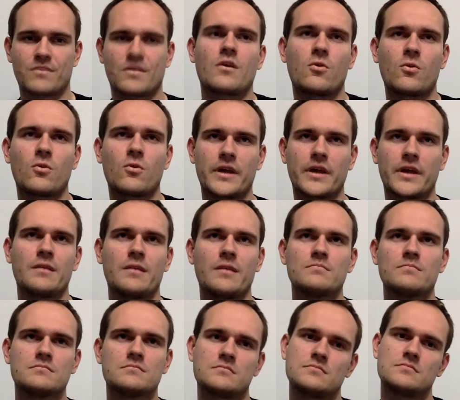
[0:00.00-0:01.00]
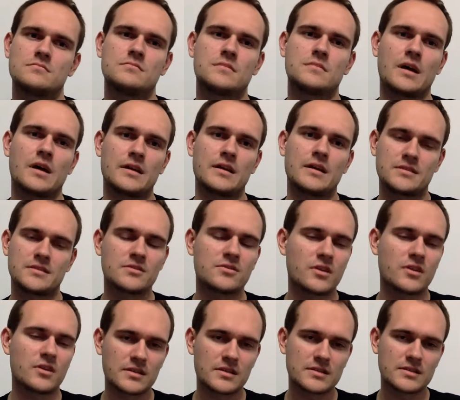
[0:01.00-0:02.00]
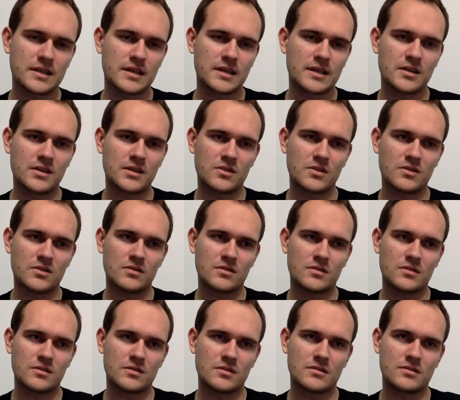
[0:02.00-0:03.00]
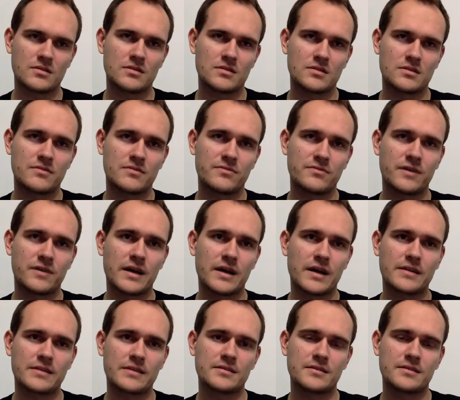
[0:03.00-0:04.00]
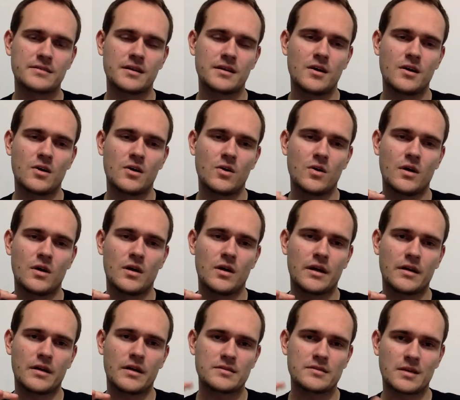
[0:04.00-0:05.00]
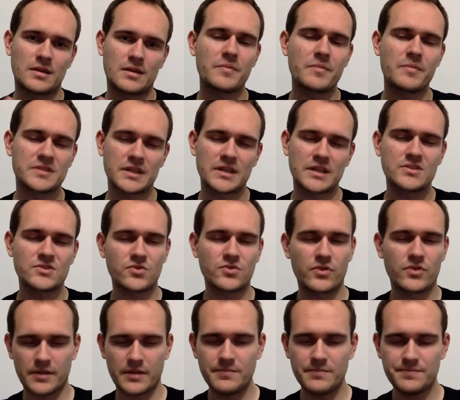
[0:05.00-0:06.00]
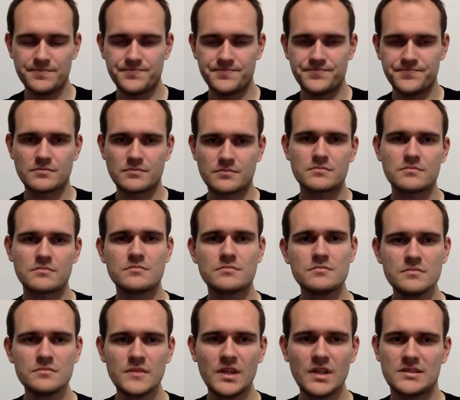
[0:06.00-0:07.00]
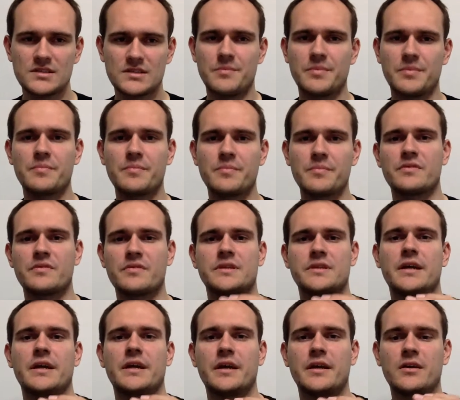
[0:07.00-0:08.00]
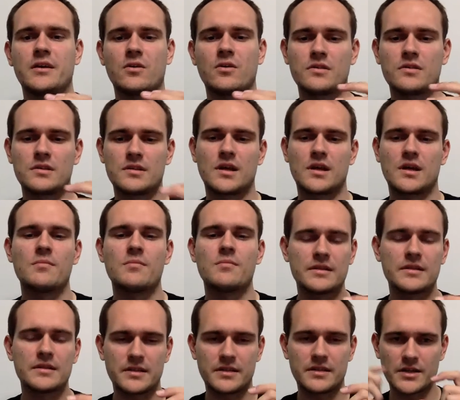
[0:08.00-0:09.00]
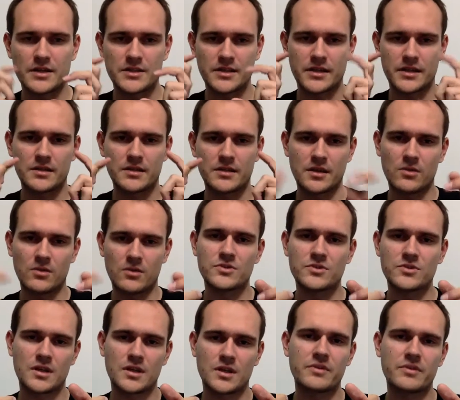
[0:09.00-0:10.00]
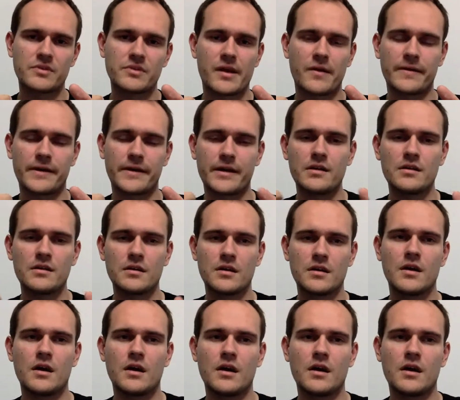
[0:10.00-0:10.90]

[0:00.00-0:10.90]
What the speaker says: Okay, I still don't understand the fact. Some people say it's too thin. Some people say on the tablet it actually closes up the area.